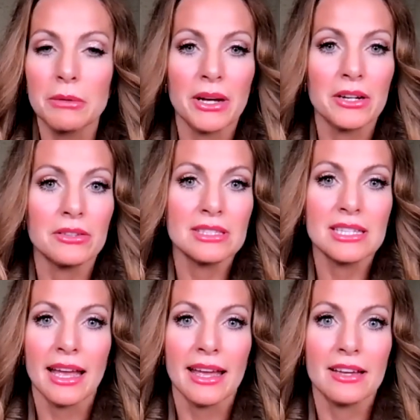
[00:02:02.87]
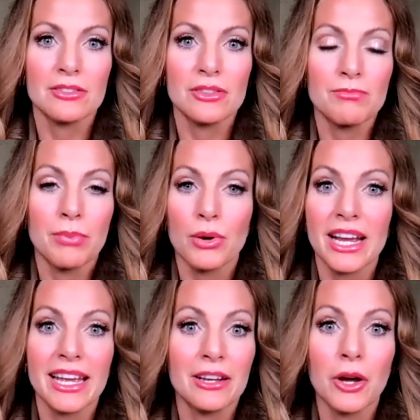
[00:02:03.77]
belt and
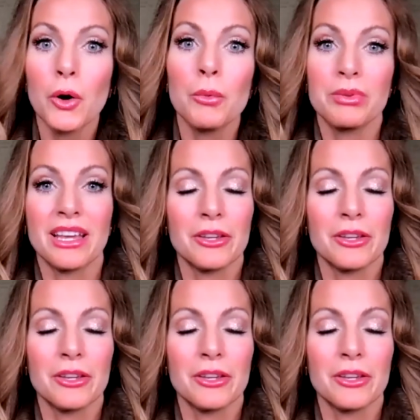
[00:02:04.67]
pray and hope that